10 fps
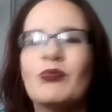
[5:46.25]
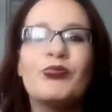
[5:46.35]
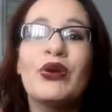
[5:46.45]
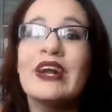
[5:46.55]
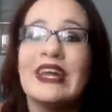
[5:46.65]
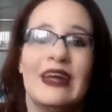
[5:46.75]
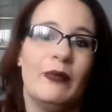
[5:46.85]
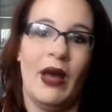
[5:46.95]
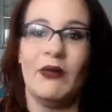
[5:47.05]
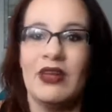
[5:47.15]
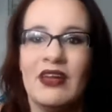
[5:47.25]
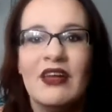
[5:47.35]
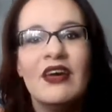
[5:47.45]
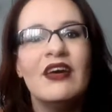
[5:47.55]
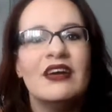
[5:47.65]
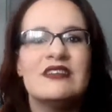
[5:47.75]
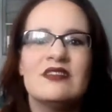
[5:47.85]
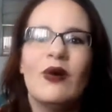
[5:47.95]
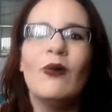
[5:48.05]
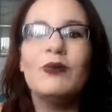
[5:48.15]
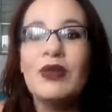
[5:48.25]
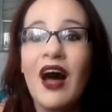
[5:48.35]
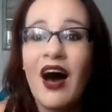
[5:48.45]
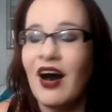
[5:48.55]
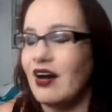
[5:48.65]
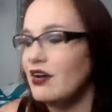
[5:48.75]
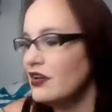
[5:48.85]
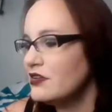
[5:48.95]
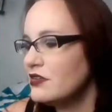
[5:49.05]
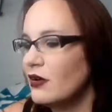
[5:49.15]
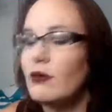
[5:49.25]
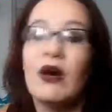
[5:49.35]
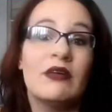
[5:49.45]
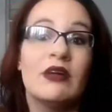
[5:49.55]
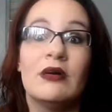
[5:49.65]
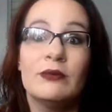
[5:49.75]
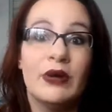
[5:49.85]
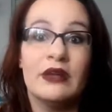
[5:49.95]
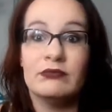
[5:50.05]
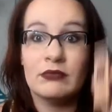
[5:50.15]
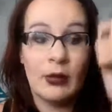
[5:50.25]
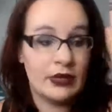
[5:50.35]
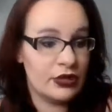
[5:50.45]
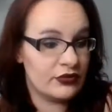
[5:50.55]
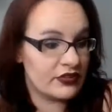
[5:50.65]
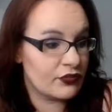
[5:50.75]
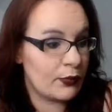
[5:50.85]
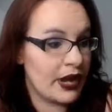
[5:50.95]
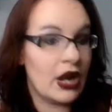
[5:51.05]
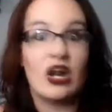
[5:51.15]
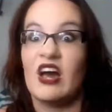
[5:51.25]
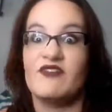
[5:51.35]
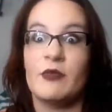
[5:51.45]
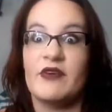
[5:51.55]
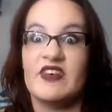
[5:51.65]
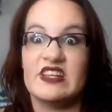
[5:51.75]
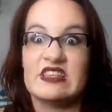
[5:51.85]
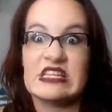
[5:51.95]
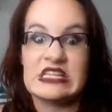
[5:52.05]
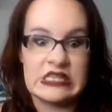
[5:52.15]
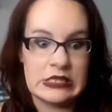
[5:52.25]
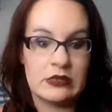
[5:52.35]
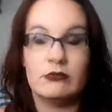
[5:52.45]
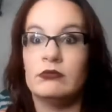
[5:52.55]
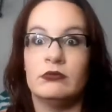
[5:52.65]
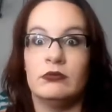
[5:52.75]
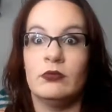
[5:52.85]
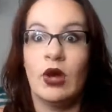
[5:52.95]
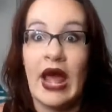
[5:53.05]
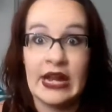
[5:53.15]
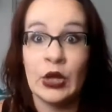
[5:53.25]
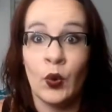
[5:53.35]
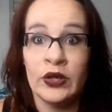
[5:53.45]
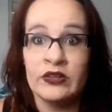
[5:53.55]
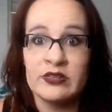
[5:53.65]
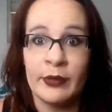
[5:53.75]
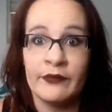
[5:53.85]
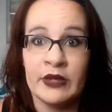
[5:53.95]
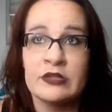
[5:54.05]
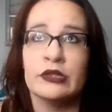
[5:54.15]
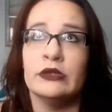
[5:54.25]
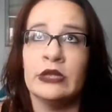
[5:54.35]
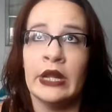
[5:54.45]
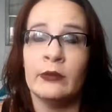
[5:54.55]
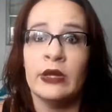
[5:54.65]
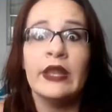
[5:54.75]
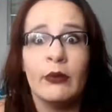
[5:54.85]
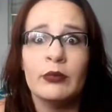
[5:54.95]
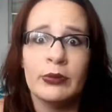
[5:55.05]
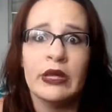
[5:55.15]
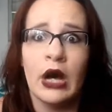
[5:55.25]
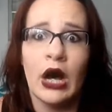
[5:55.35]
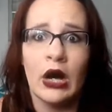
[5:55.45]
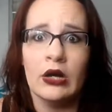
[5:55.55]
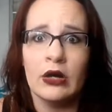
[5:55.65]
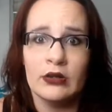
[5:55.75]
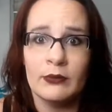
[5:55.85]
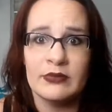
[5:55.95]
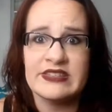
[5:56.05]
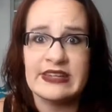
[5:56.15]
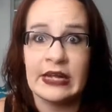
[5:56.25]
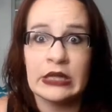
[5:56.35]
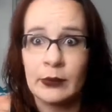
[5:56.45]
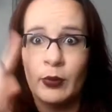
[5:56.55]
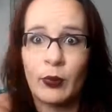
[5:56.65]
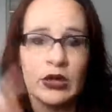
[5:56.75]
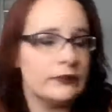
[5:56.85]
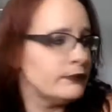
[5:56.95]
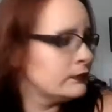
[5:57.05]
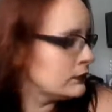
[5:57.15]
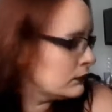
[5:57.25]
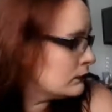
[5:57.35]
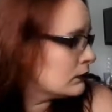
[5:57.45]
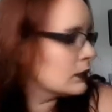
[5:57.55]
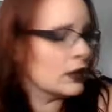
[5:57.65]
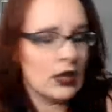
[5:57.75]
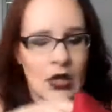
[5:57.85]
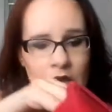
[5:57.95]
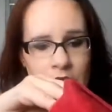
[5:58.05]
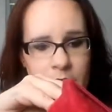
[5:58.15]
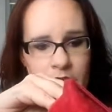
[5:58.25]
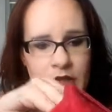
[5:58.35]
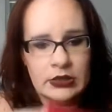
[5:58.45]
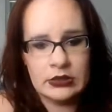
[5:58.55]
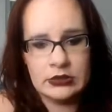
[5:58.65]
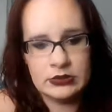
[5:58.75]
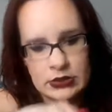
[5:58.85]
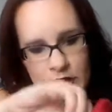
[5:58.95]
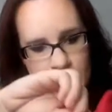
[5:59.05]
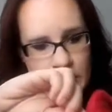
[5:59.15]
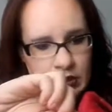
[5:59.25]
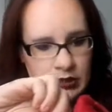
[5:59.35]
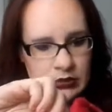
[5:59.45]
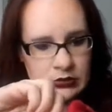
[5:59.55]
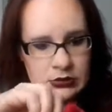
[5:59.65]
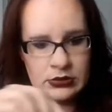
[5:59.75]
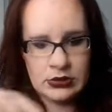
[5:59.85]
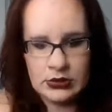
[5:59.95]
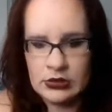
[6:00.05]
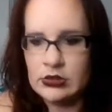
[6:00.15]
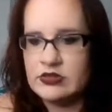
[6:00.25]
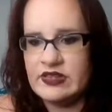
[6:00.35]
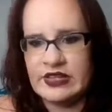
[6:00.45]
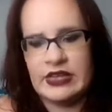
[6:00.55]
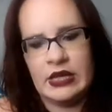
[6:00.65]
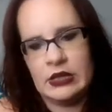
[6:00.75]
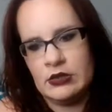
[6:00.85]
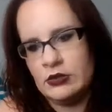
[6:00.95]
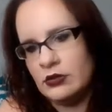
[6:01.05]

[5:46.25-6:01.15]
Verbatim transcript: pretty about it. It's so blah. So, I don't know. But I'm going to use this for my hair, not for my face, because adding oil to my face, are you kidding me? That would be uh, uh, mistake number one. Anyway, uh, second thing.